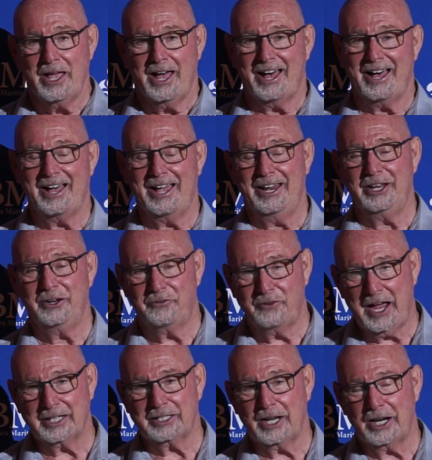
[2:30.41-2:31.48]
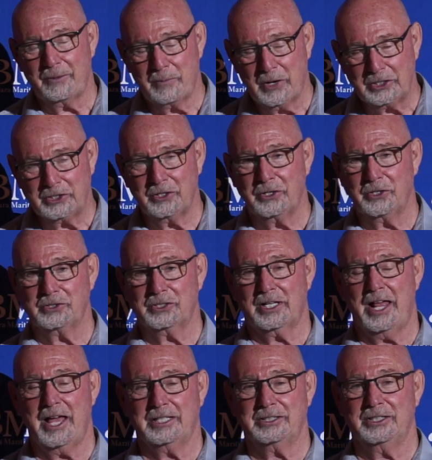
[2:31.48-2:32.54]
And in fact, on a bunch of those
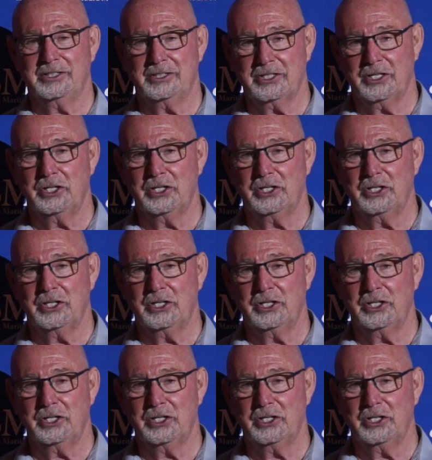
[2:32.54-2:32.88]
classes,